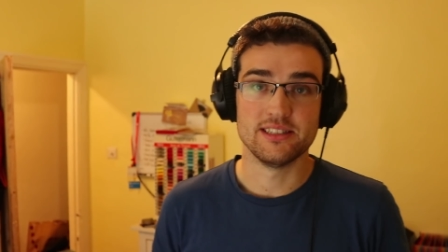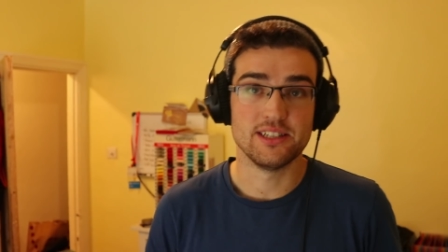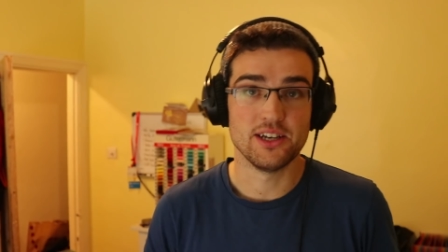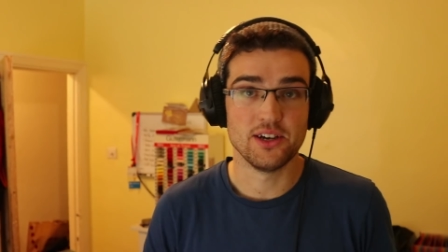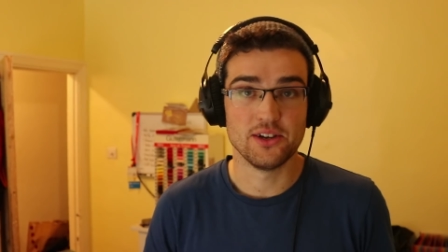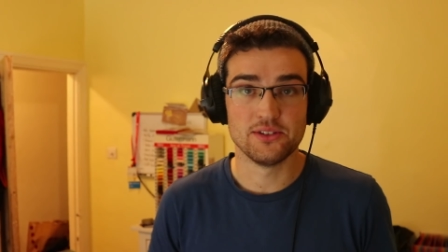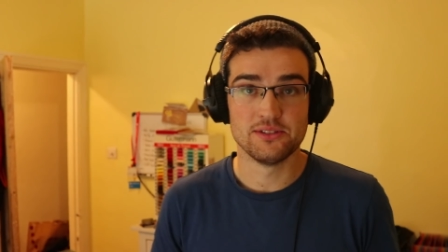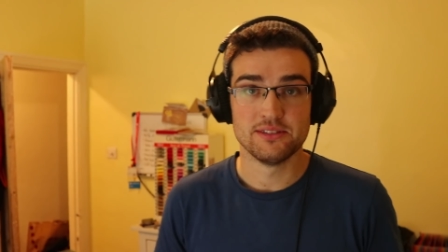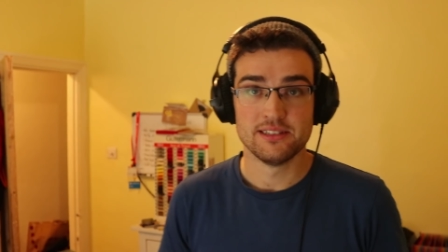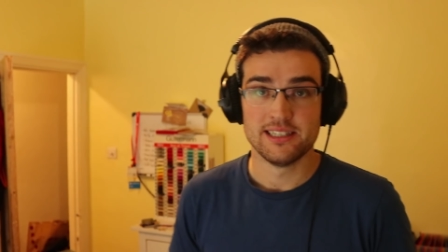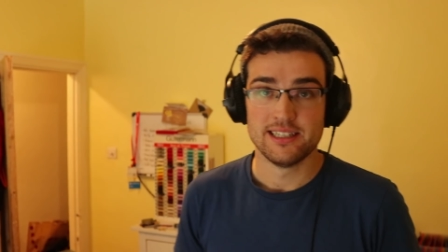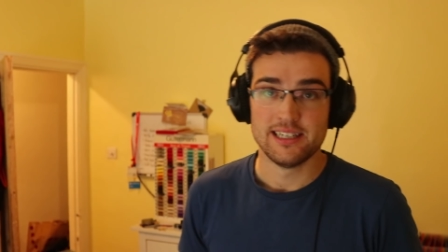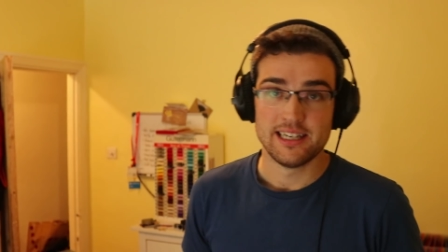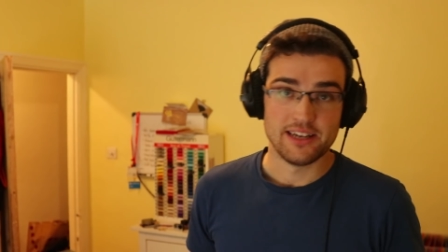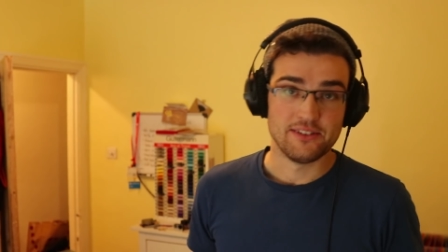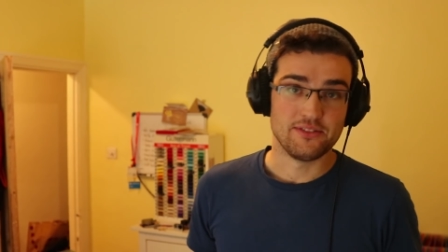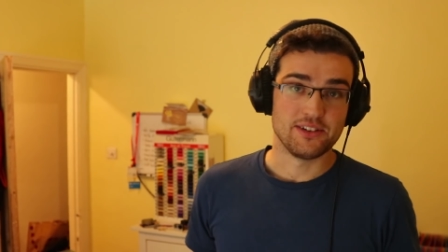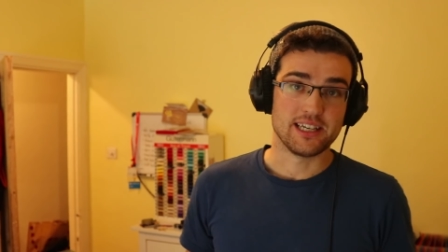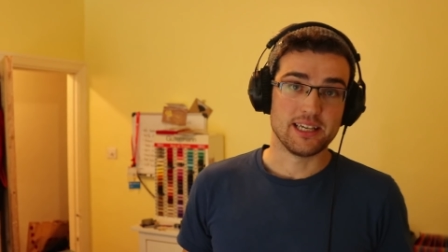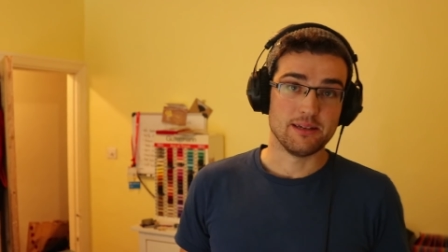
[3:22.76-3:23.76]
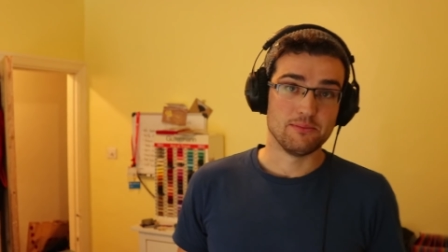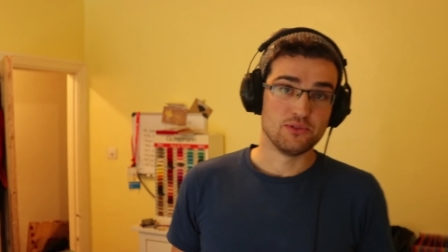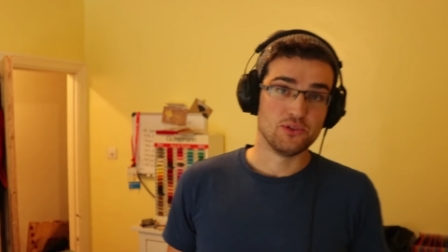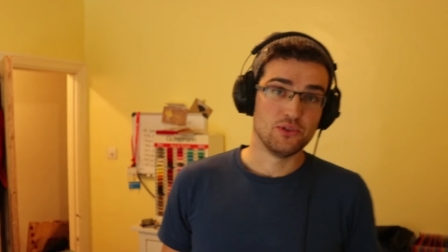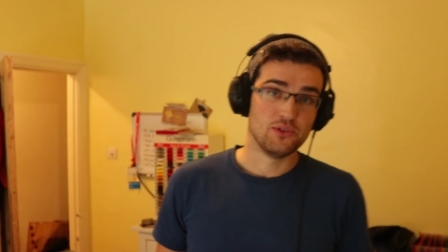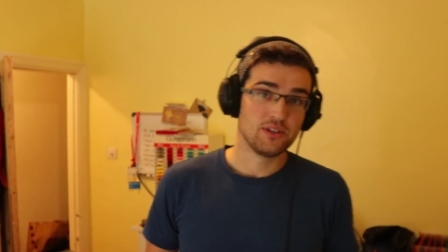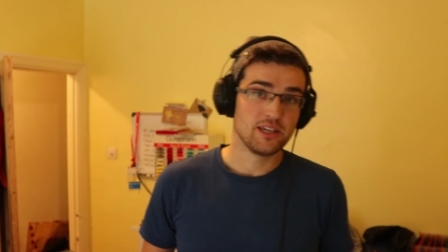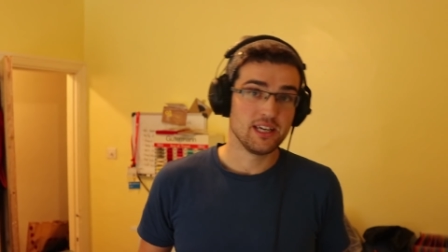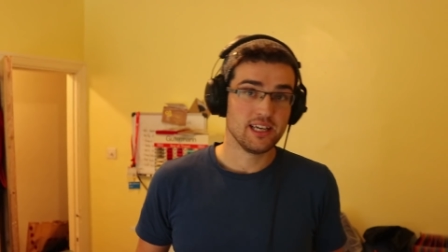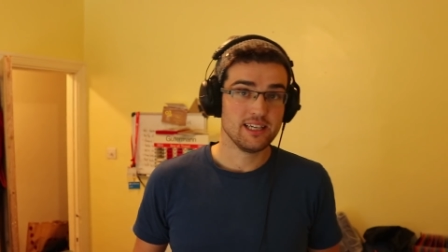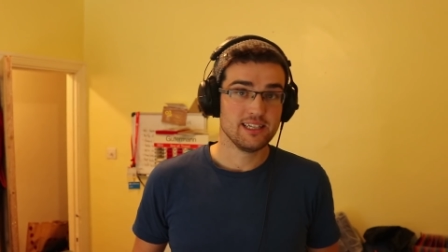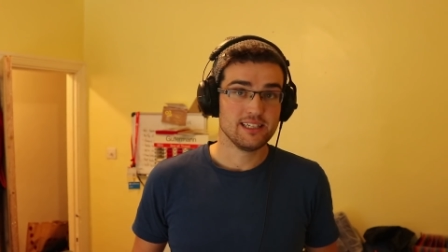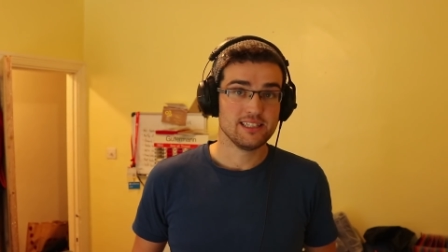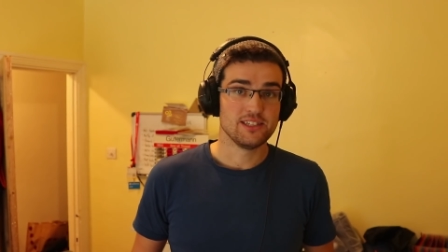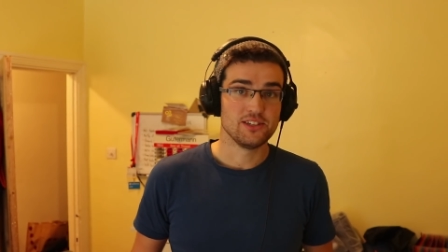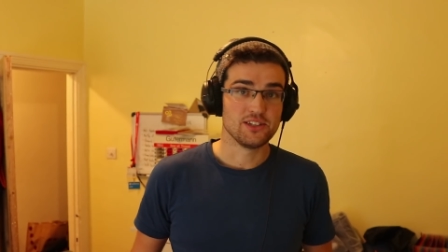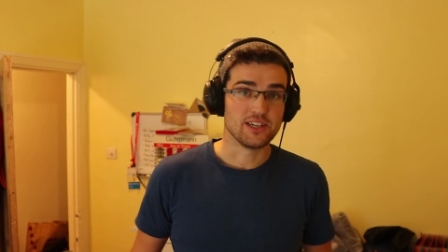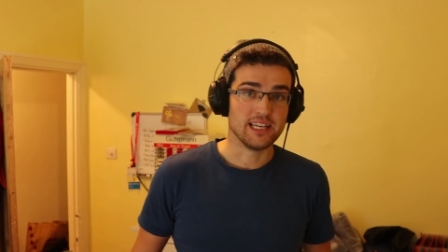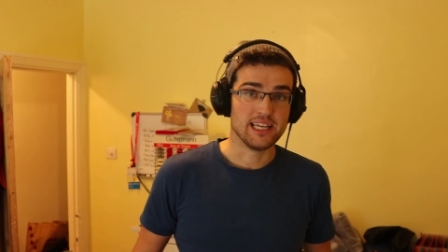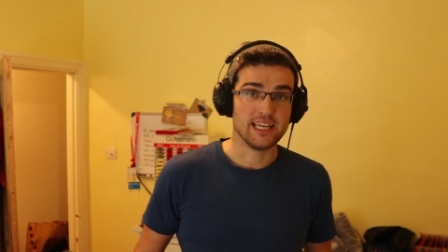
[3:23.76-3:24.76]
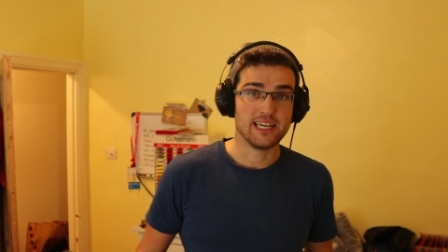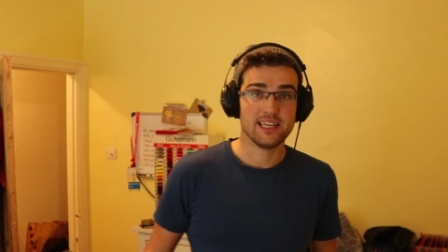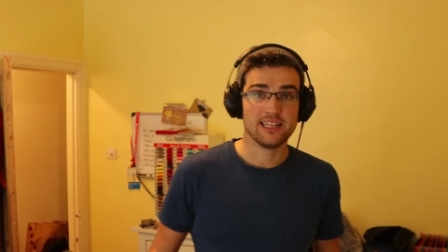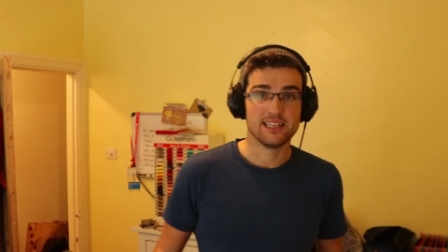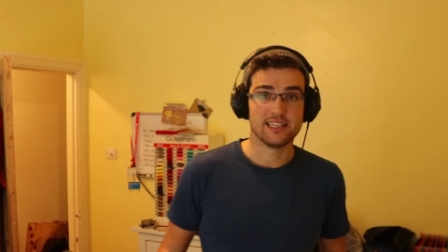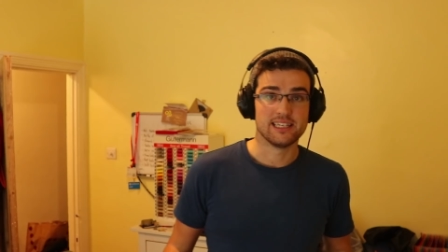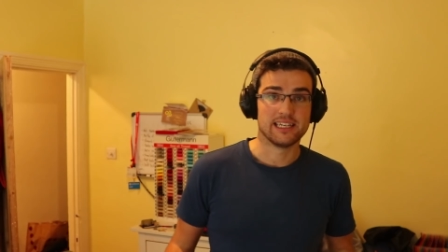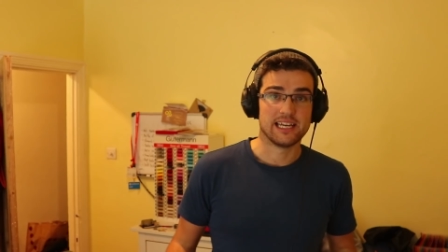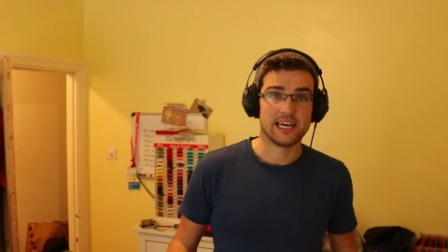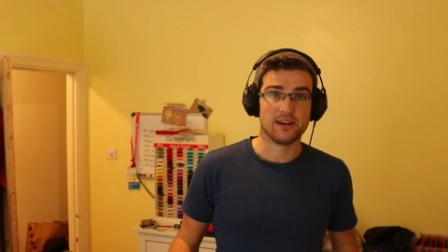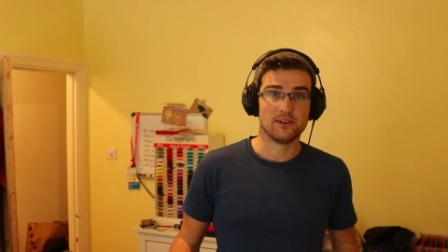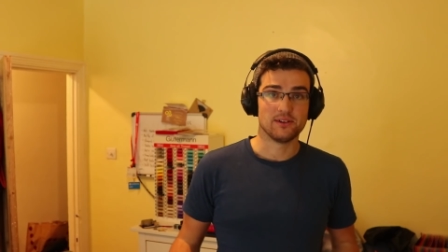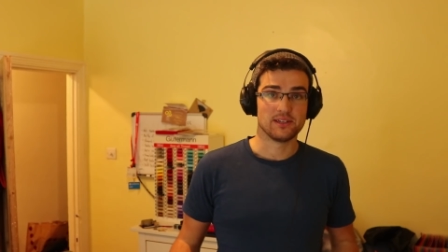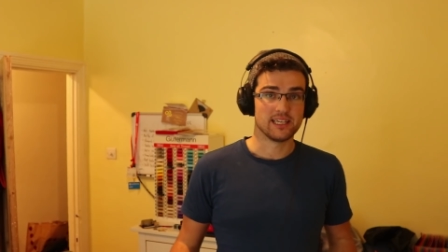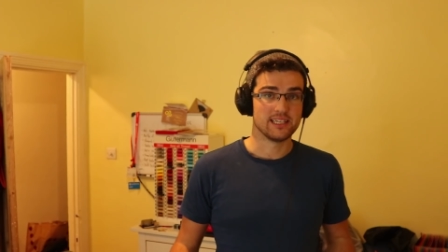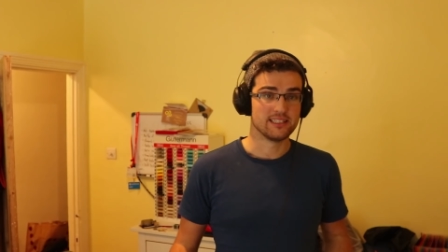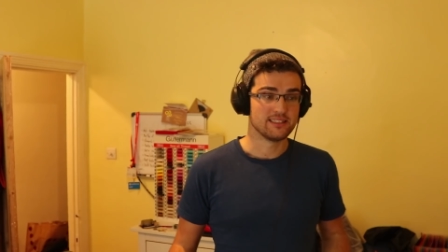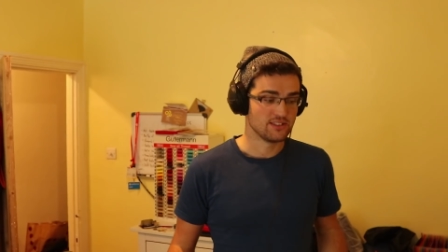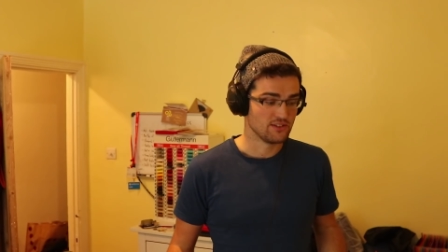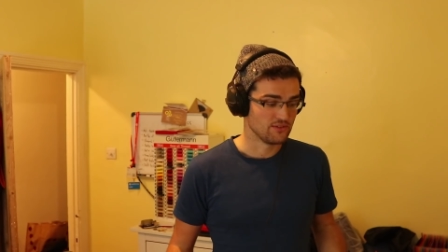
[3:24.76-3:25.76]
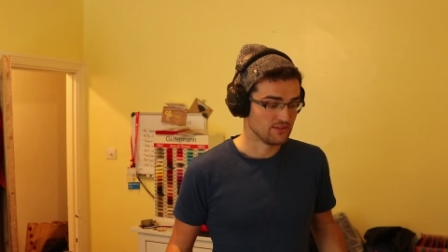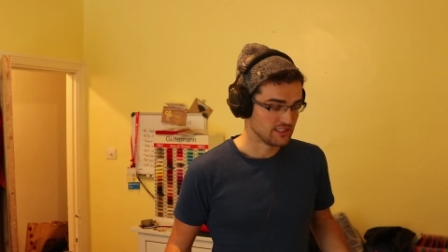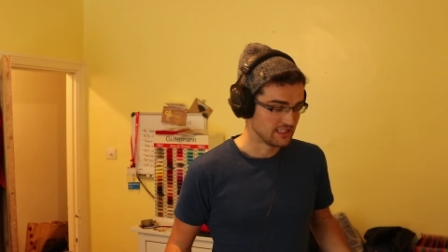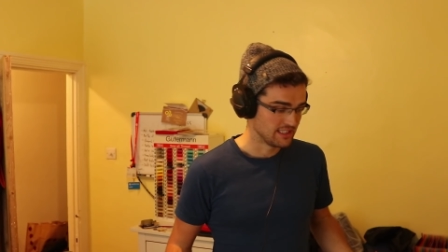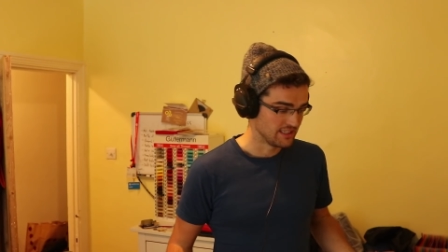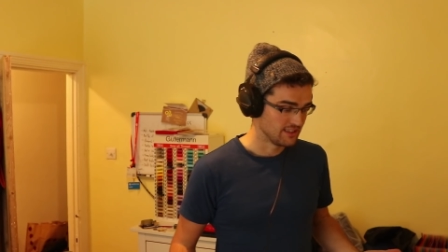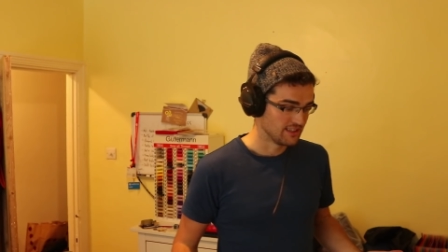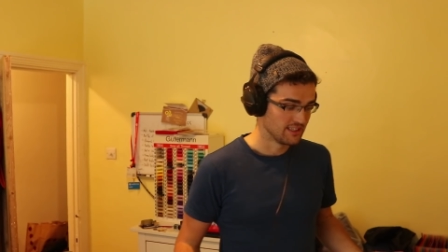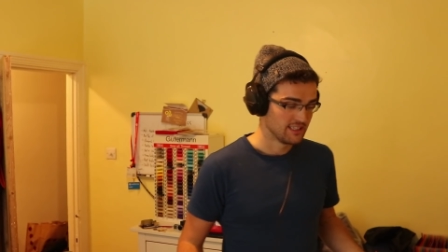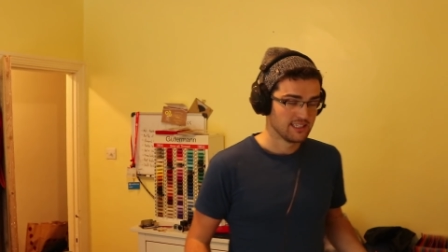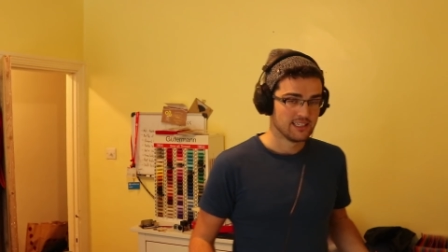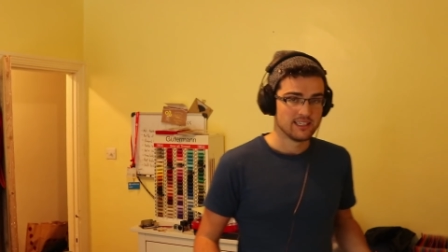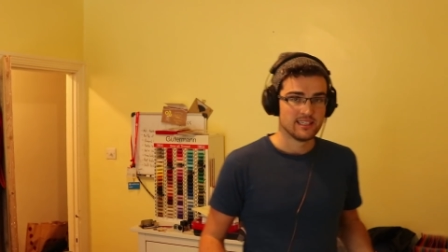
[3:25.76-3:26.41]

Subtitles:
So if I keep talking, you can hear that now it gets obviously